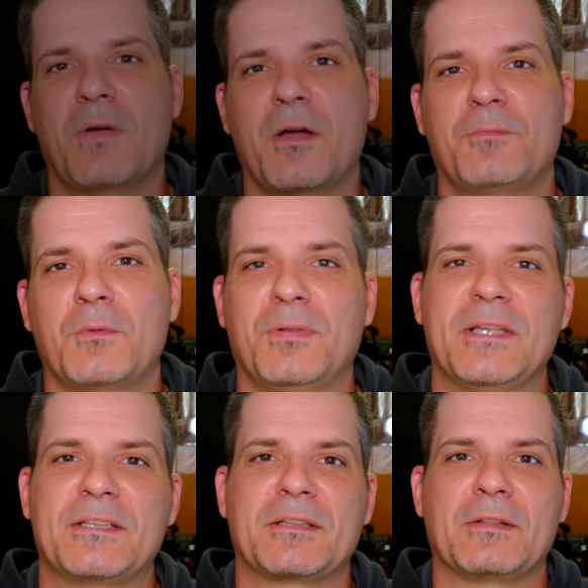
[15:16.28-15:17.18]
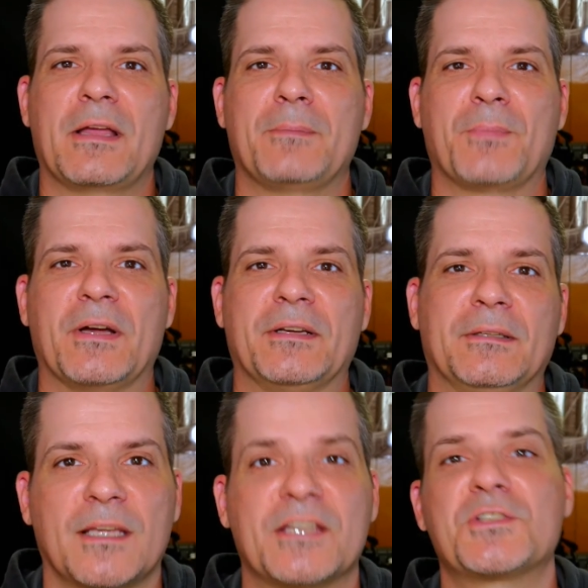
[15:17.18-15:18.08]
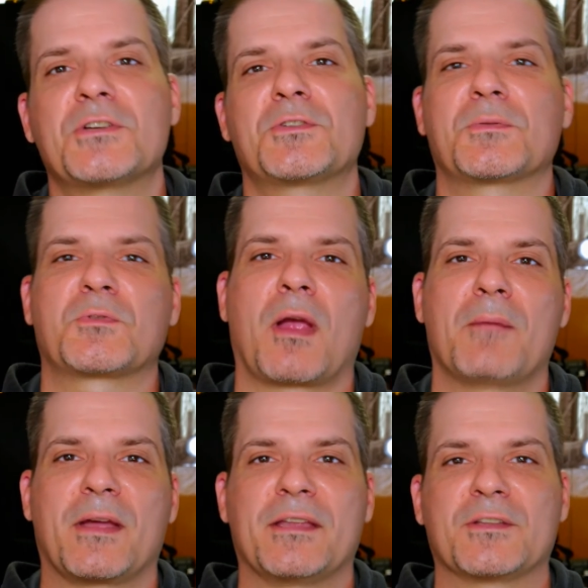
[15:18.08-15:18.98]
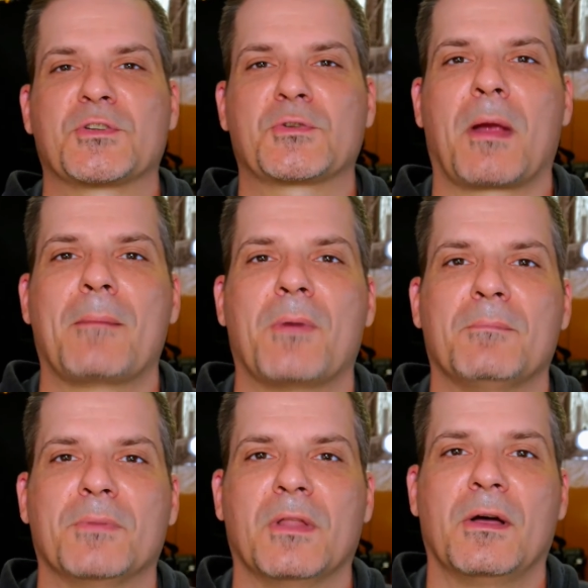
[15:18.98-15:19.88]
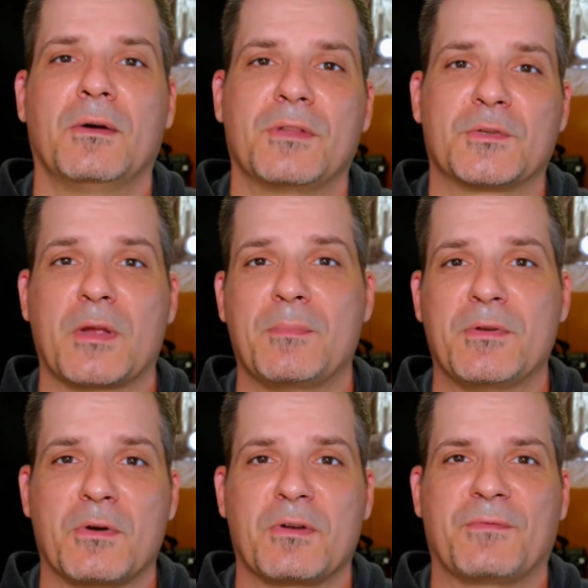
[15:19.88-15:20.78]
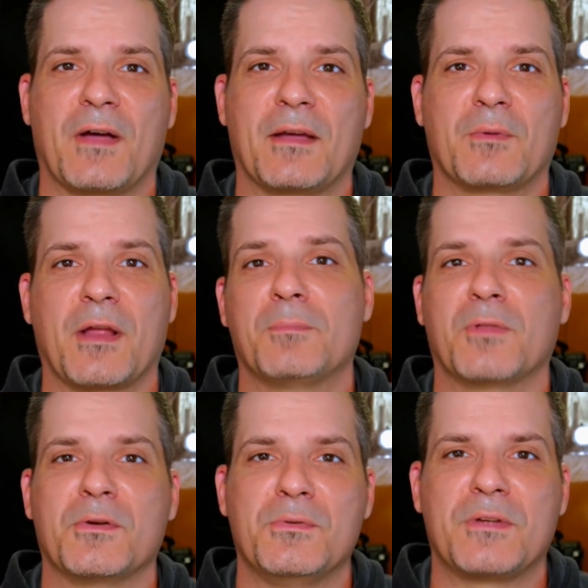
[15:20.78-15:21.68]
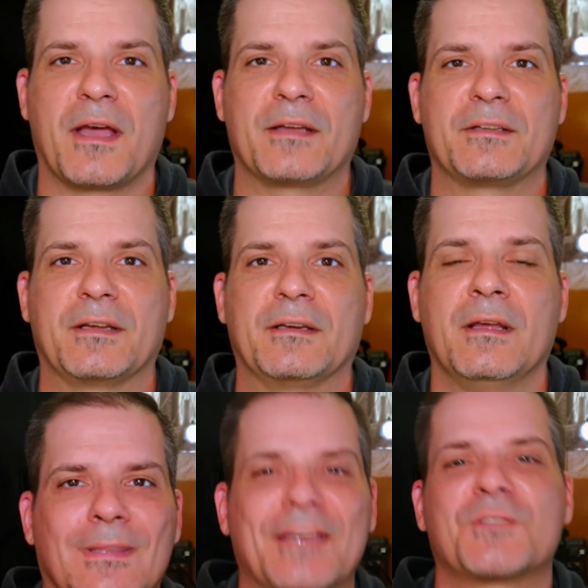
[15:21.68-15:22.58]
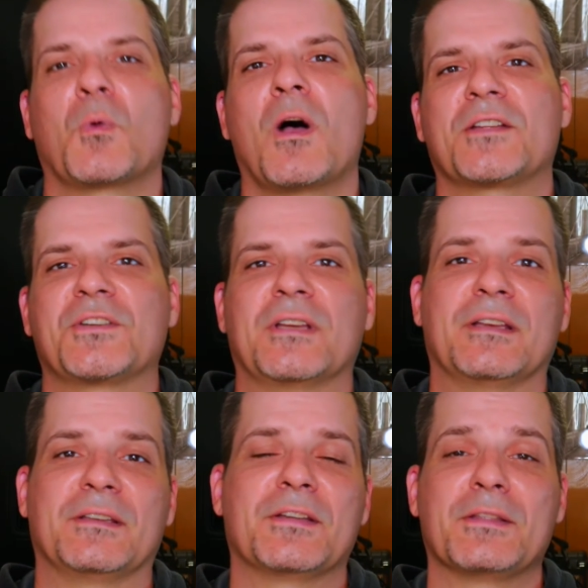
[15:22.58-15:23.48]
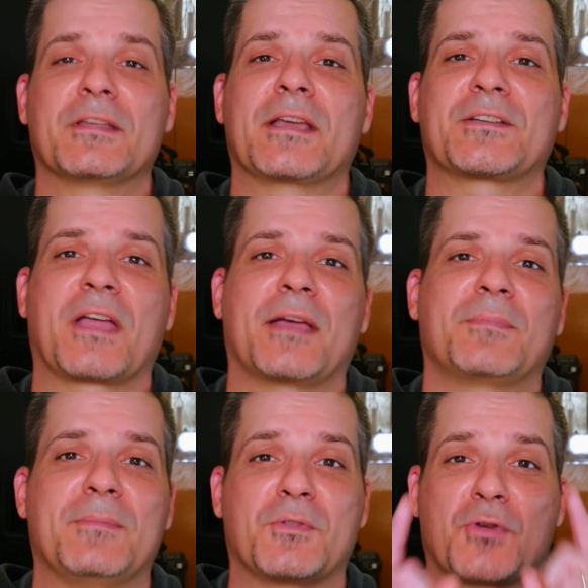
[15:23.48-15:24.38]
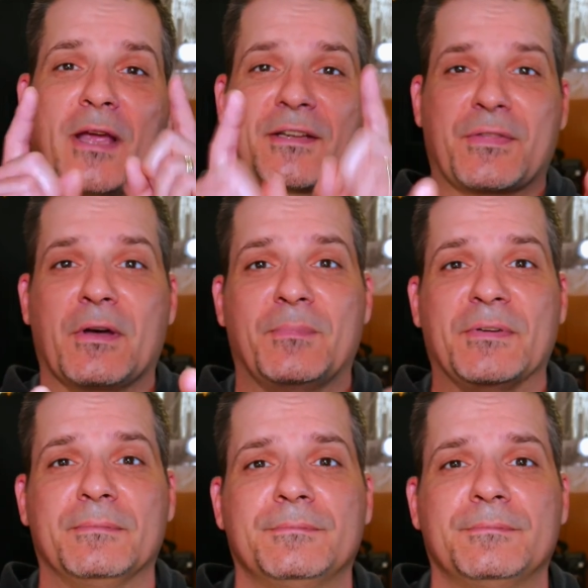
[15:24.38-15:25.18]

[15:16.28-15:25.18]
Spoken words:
helpful, please hit the like button and consider subscribing by hitting the subscribe button below. This way you'll be notified when I upload new content. Thanks for watching, and until the next time, keep the tracks thumping.